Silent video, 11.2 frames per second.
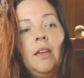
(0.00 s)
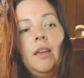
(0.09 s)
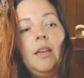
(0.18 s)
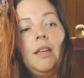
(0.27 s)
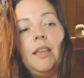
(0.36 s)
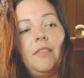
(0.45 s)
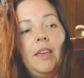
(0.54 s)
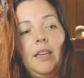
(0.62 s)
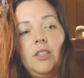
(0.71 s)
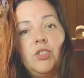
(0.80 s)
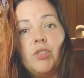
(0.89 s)

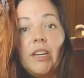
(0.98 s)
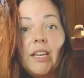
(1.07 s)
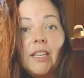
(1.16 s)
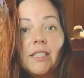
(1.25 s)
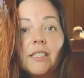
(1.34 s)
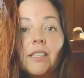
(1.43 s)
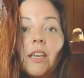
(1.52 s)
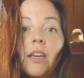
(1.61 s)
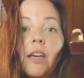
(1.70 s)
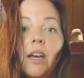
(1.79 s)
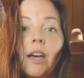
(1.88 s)
anything, stress,
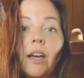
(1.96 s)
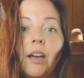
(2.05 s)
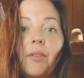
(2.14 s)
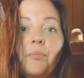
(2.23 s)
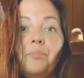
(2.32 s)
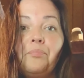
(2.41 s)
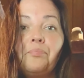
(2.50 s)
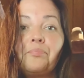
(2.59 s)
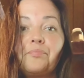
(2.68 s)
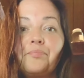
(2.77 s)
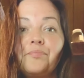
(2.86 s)

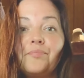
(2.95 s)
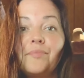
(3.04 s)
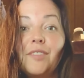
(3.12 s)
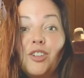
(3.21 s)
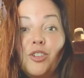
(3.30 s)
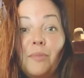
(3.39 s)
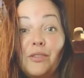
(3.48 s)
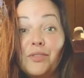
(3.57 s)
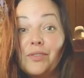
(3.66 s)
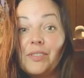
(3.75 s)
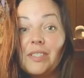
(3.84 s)
your
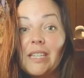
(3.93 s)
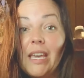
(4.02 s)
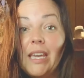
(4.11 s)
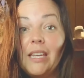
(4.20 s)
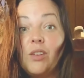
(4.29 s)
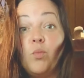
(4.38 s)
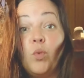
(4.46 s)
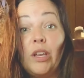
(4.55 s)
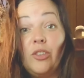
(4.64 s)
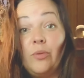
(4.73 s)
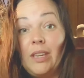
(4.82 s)
emotional state,
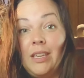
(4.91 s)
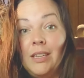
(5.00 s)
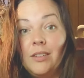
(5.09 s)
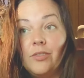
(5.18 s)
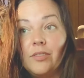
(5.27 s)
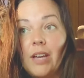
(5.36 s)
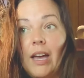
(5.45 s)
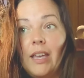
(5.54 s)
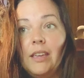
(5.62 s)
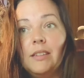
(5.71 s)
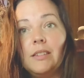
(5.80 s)
what you eat, your
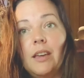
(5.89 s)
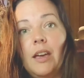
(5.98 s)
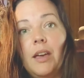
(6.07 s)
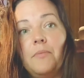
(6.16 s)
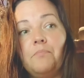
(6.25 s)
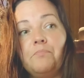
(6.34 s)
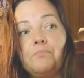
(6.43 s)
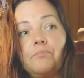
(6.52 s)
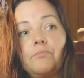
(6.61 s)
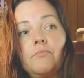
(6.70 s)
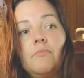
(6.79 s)
diet,
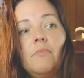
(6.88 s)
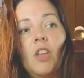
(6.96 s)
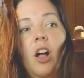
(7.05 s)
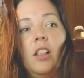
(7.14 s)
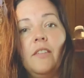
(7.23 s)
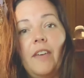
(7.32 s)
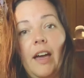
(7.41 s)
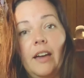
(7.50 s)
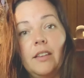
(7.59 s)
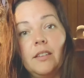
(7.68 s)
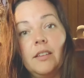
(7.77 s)
all of
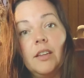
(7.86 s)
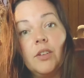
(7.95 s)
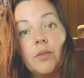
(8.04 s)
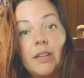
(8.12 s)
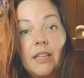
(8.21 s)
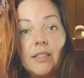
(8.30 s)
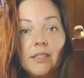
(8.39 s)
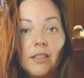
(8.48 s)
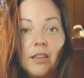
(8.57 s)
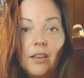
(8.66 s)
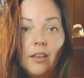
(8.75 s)
that creates
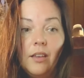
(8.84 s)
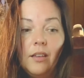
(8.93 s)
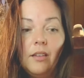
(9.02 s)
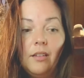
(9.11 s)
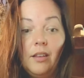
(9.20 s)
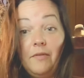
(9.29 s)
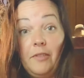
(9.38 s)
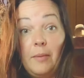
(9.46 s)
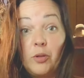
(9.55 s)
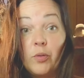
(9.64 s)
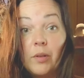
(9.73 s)
an
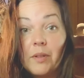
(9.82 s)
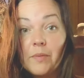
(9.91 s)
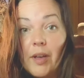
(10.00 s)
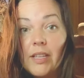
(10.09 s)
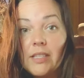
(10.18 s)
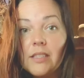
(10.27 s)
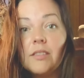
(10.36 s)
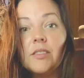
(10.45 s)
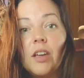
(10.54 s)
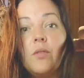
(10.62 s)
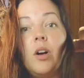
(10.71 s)
inflammatory response.
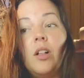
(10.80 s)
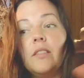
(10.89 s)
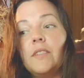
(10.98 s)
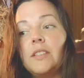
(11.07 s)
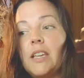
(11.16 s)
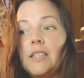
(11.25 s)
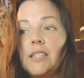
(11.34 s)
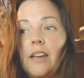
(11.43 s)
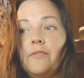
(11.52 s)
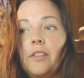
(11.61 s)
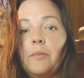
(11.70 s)
So all of these
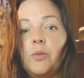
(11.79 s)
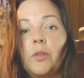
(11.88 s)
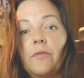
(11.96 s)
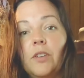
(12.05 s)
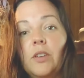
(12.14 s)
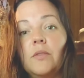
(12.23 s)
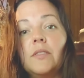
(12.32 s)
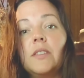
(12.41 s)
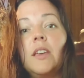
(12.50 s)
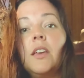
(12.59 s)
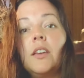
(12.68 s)
anti-inflammatory
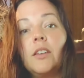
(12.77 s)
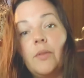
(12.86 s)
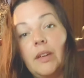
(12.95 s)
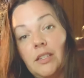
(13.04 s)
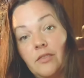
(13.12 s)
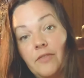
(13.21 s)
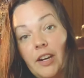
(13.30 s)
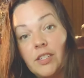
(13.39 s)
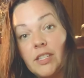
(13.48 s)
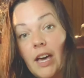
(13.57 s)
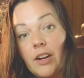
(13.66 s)
foods going into the fire
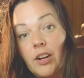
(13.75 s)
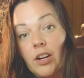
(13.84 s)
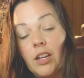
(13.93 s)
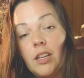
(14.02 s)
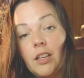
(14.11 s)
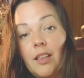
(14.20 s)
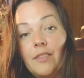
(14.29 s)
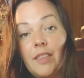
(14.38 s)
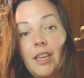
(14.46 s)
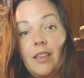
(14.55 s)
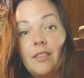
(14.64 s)
cider,
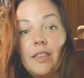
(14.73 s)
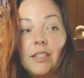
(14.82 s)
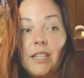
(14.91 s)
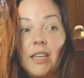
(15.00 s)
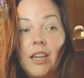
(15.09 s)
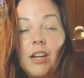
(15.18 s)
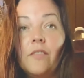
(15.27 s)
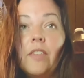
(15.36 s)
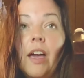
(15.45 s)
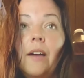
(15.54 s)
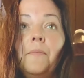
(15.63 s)
they take care of
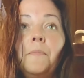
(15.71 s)
that.